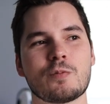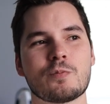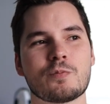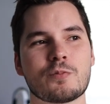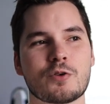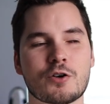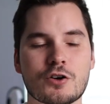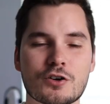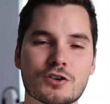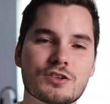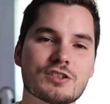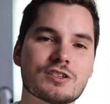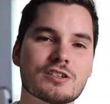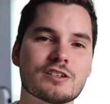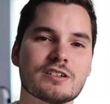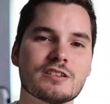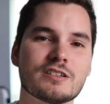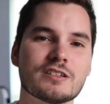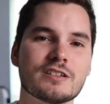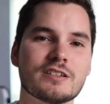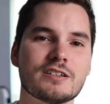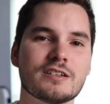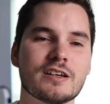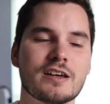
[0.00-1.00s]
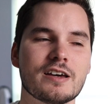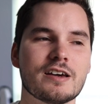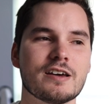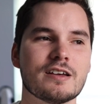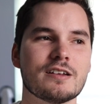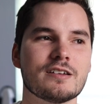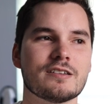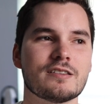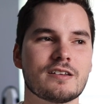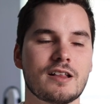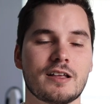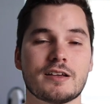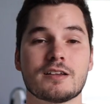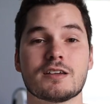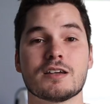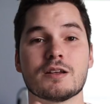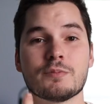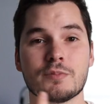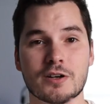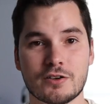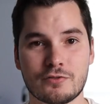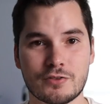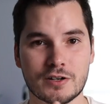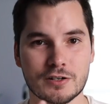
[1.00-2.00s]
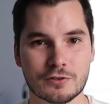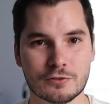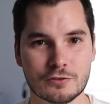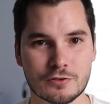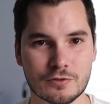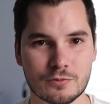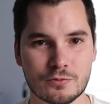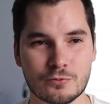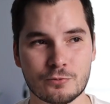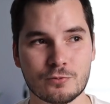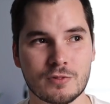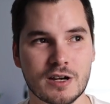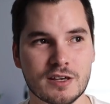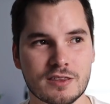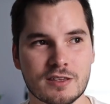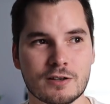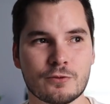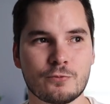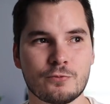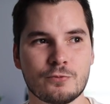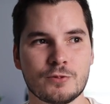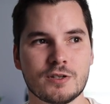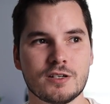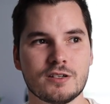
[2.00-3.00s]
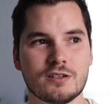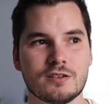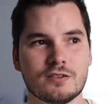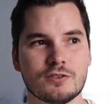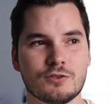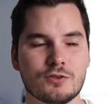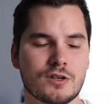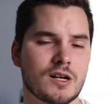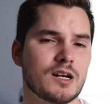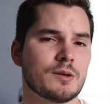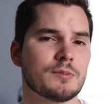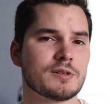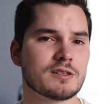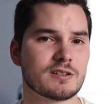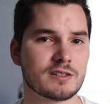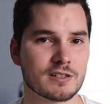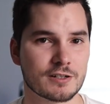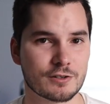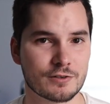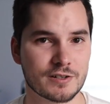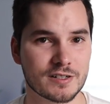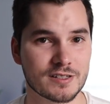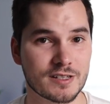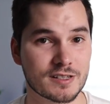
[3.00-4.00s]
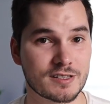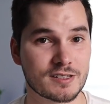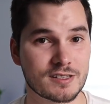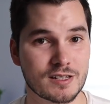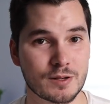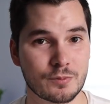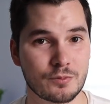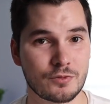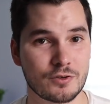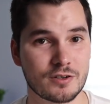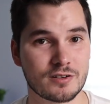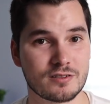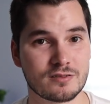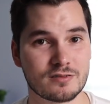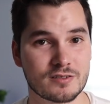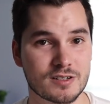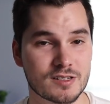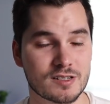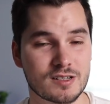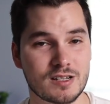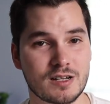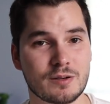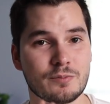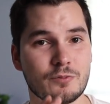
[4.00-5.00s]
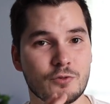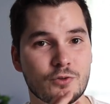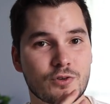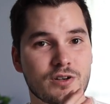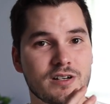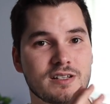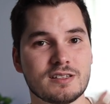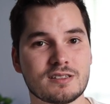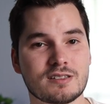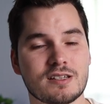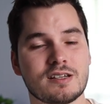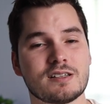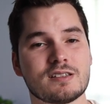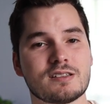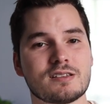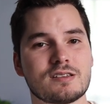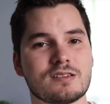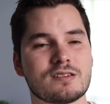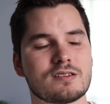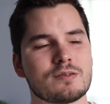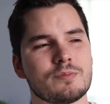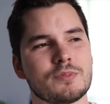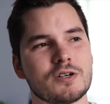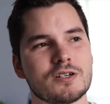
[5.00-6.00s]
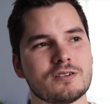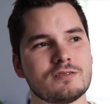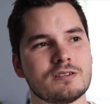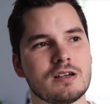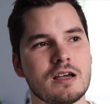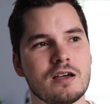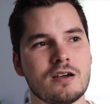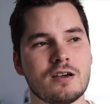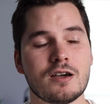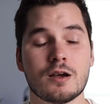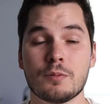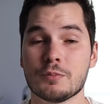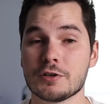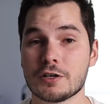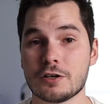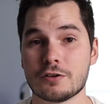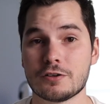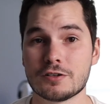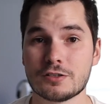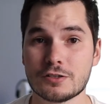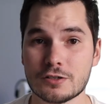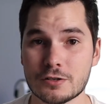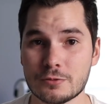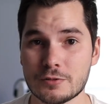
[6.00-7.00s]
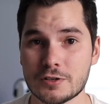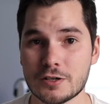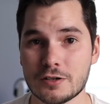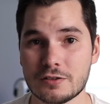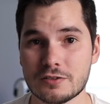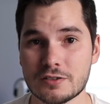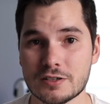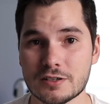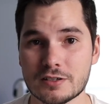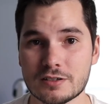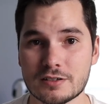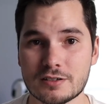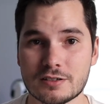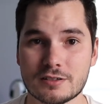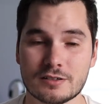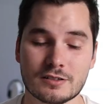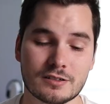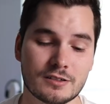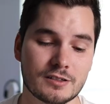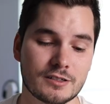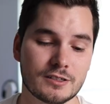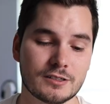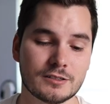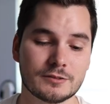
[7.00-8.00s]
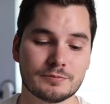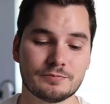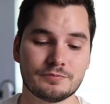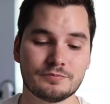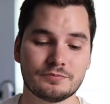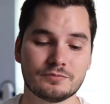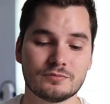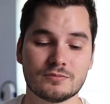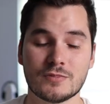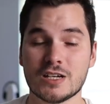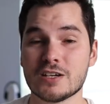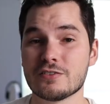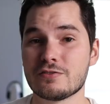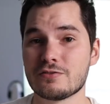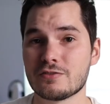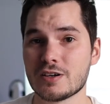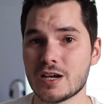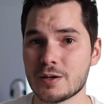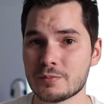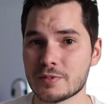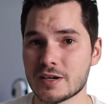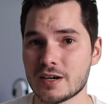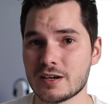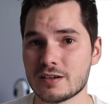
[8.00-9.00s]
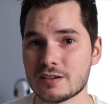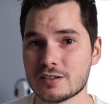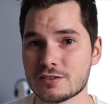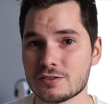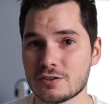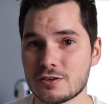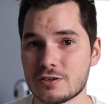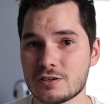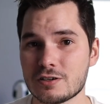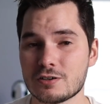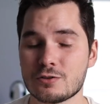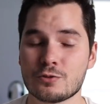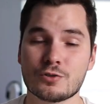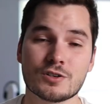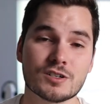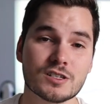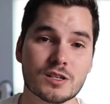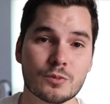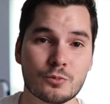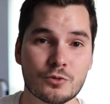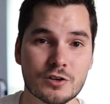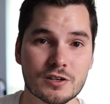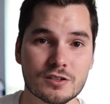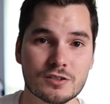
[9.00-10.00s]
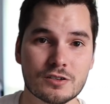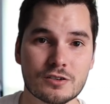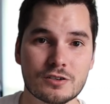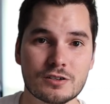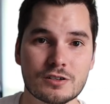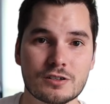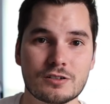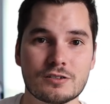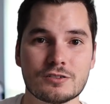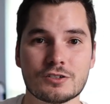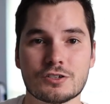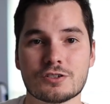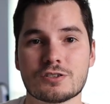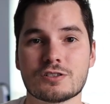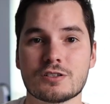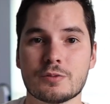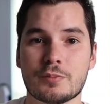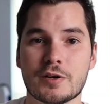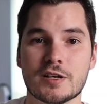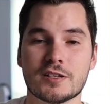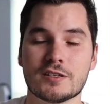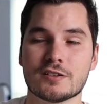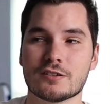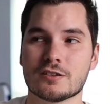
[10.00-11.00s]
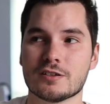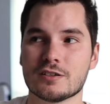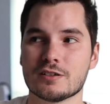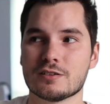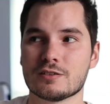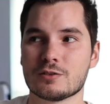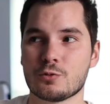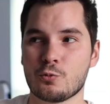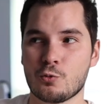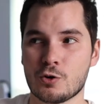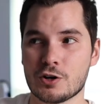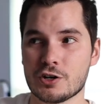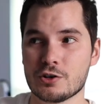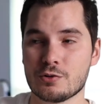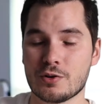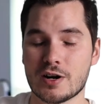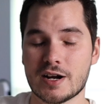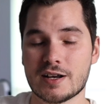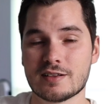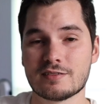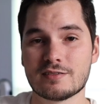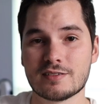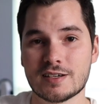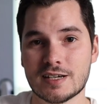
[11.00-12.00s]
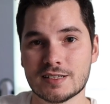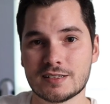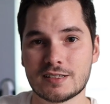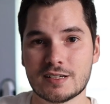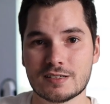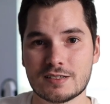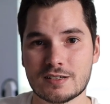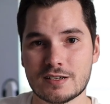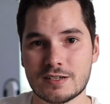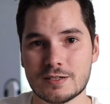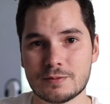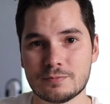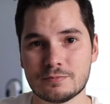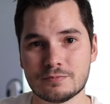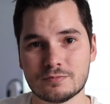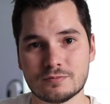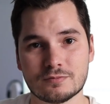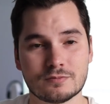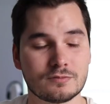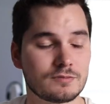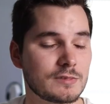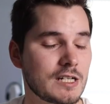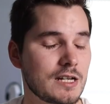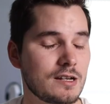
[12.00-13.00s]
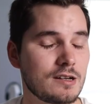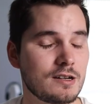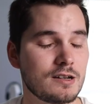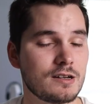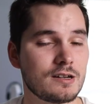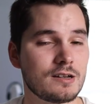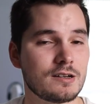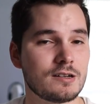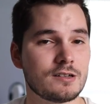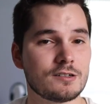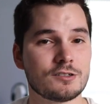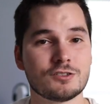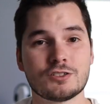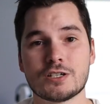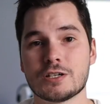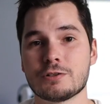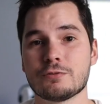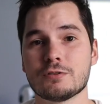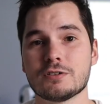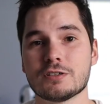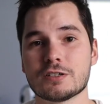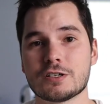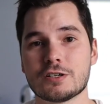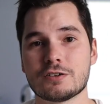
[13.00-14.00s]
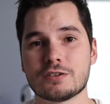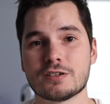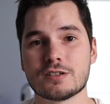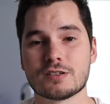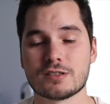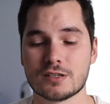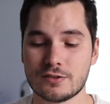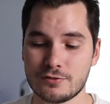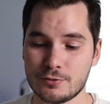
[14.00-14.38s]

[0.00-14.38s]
Personally, and like in my friend group, I think we unanimously agree that step one is a lot more intense, but I'd be curious to know what y'all think, if MCAT is harder or step one is harder, just depending on where you are at that time. Genuinely curious.